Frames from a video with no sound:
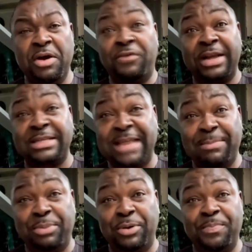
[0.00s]
For
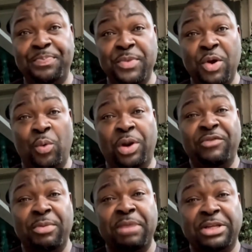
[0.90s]
example, one
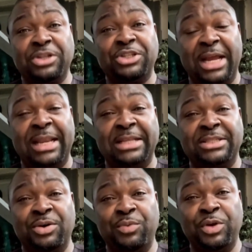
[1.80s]
of the major
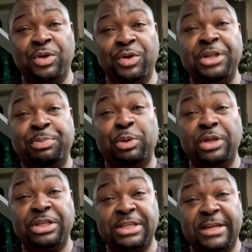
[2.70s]
challenges with community
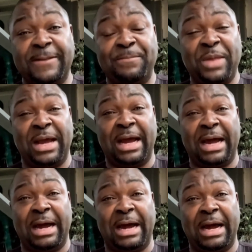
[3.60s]
policing
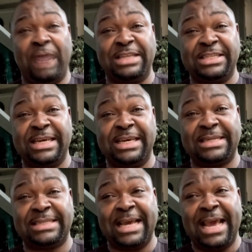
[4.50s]
over the
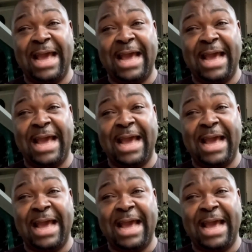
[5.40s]
years